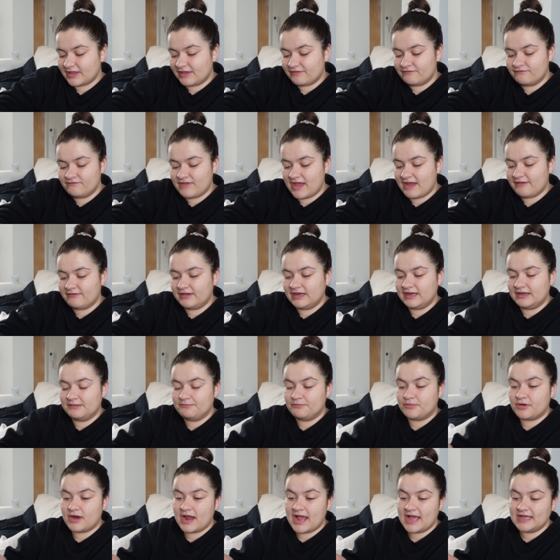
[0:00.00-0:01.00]
very
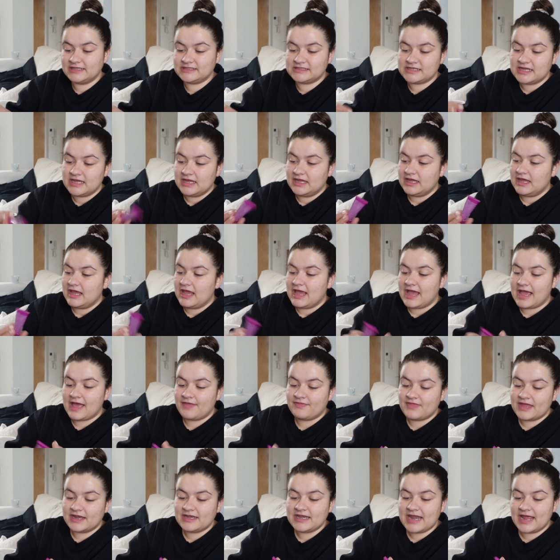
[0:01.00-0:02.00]
impressed.
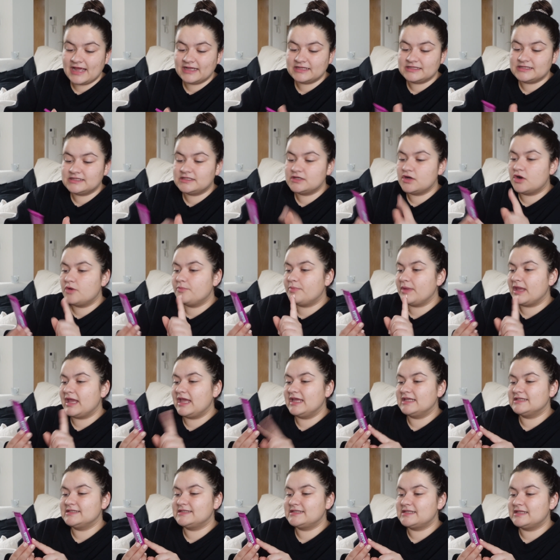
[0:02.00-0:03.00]
And then next up
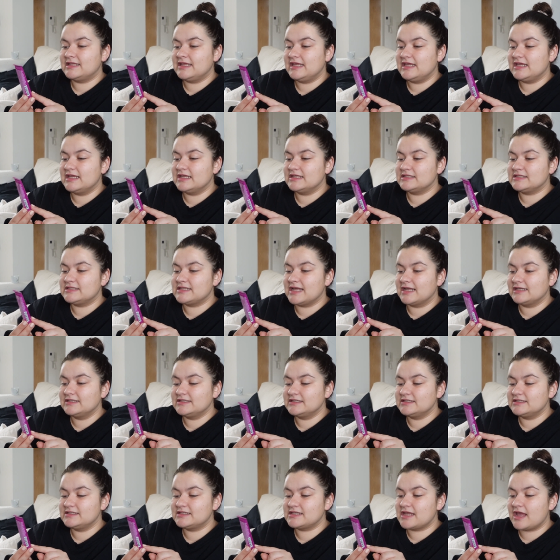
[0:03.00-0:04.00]
is the Sand
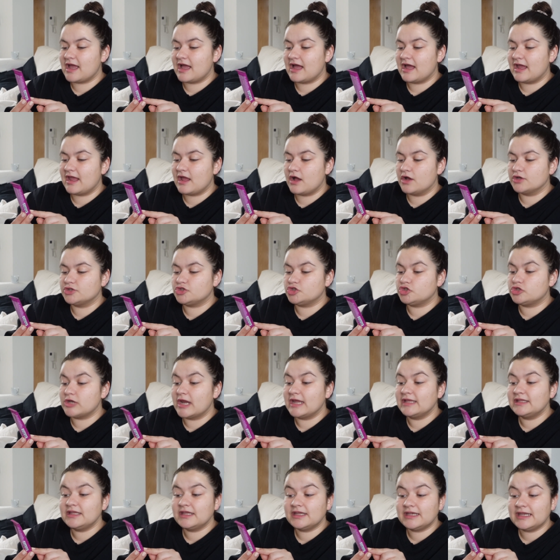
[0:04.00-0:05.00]
and Sky
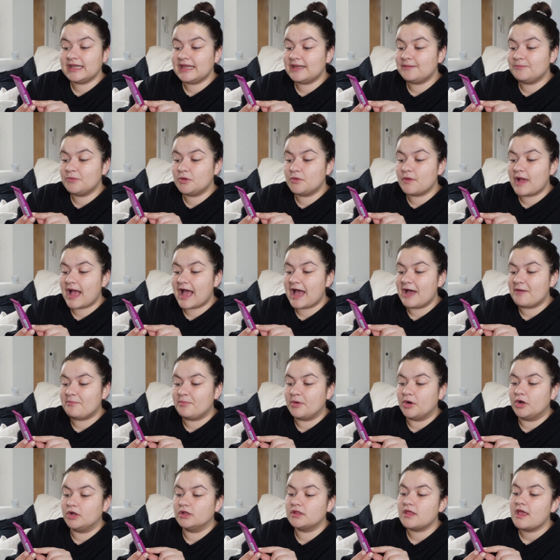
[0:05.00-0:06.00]
Australian Emu
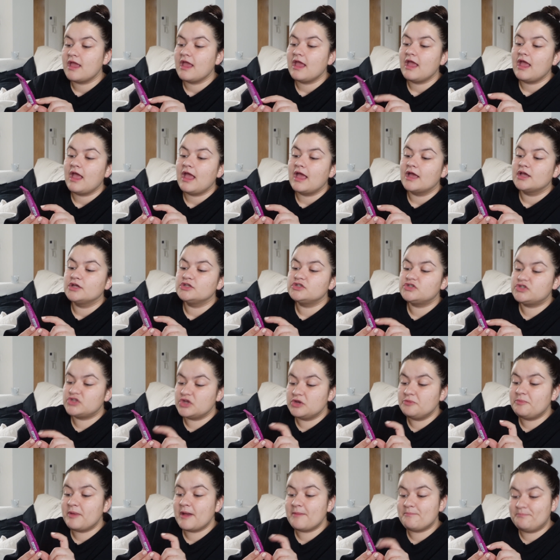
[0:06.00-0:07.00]
Apple
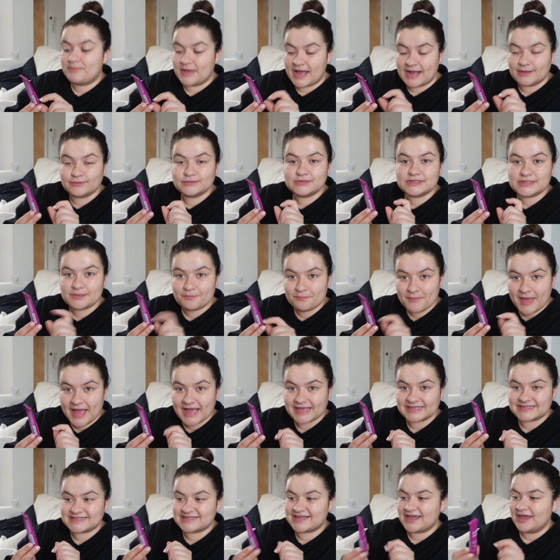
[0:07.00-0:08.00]
Super Bounce
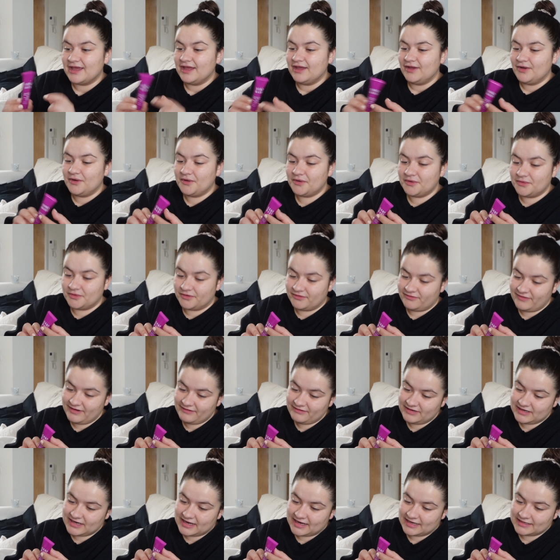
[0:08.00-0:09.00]
Mask. Oh,
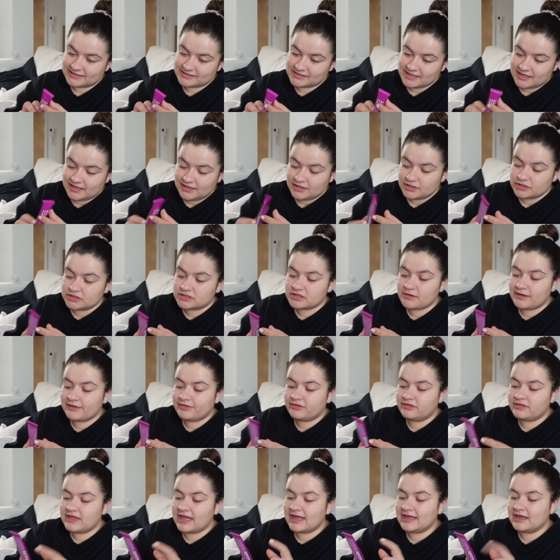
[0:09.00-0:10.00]
very nice. So I
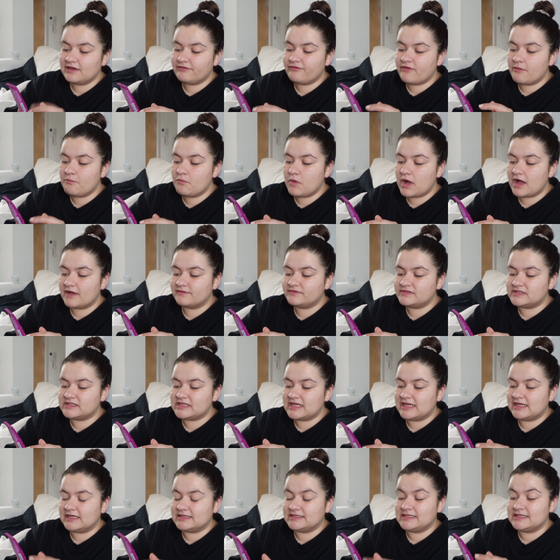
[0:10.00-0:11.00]
think from what I've
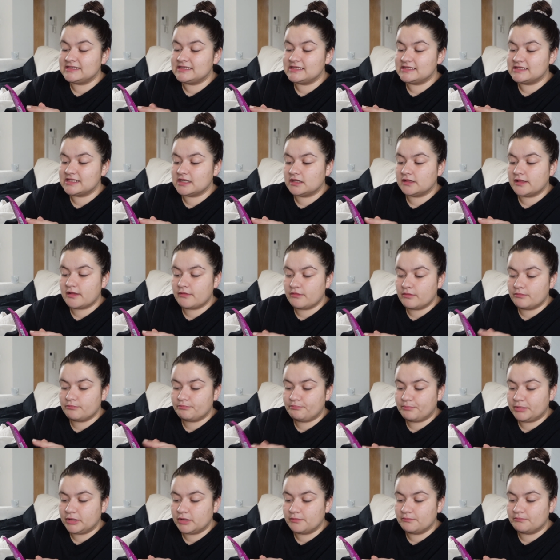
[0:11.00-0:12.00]
seen, because this is a glow
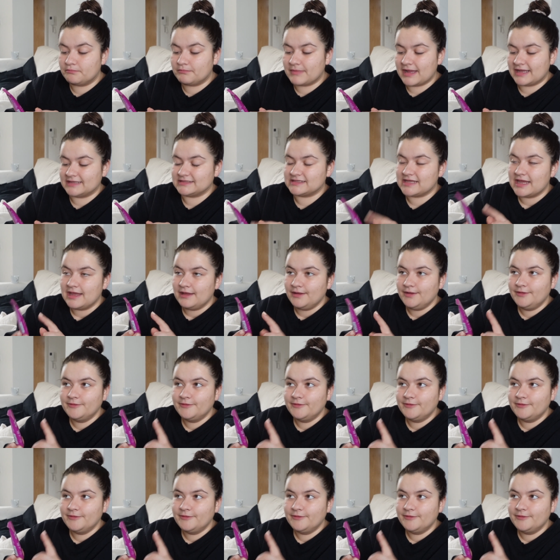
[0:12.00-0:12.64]
and plump mask,